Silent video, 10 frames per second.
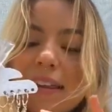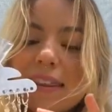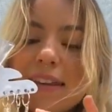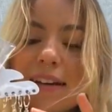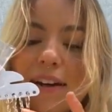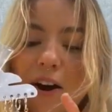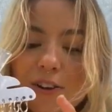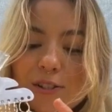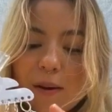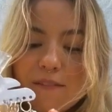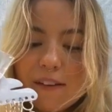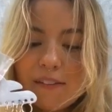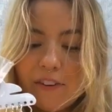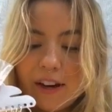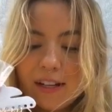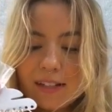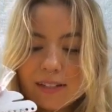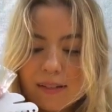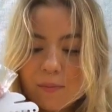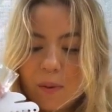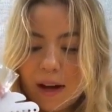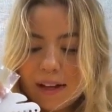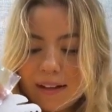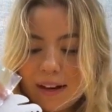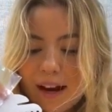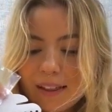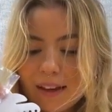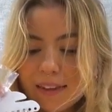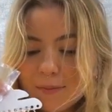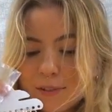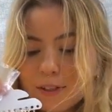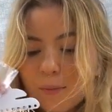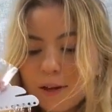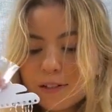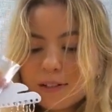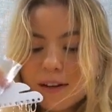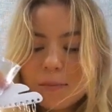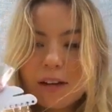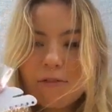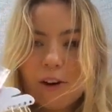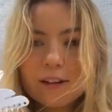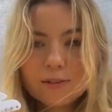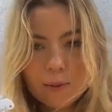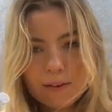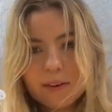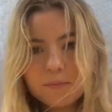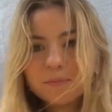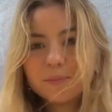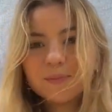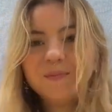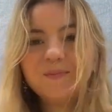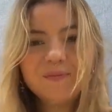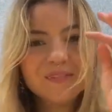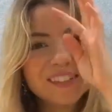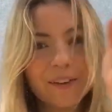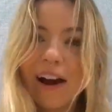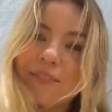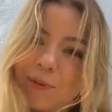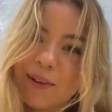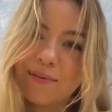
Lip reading: The hearts are my favorite, but I like them so much that I'm like afraid to wear them. So I haven't worn